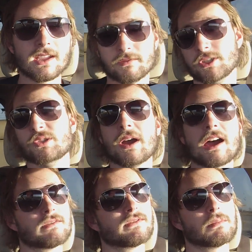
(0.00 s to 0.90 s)
If you
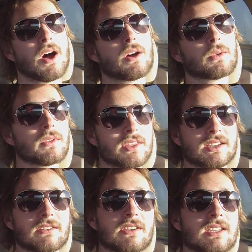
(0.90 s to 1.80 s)
have the model with the
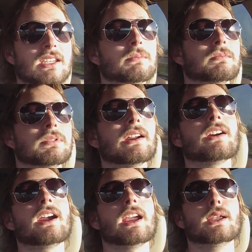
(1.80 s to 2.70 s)
DVD
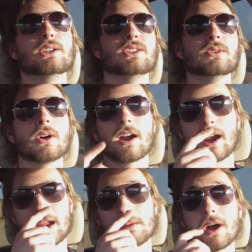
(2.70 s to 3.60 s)
player and you are a
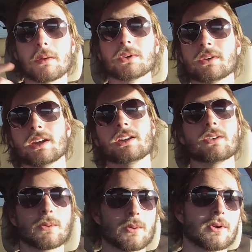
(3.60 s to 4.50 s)
ham operator,
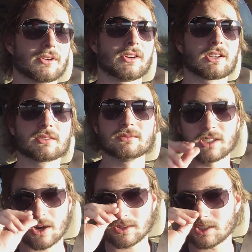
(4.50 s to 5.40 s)
or you
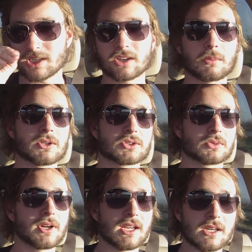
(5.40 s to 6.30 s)
know, you need a commercial
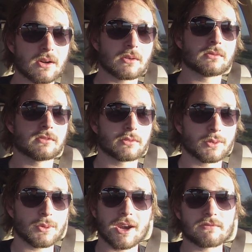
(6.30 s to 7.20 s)
radio
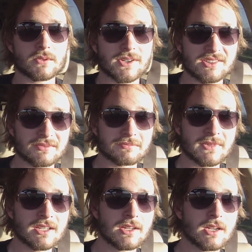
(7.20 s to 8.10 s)
for whatever reason
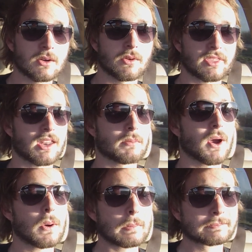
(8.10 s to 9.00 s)
with NMO,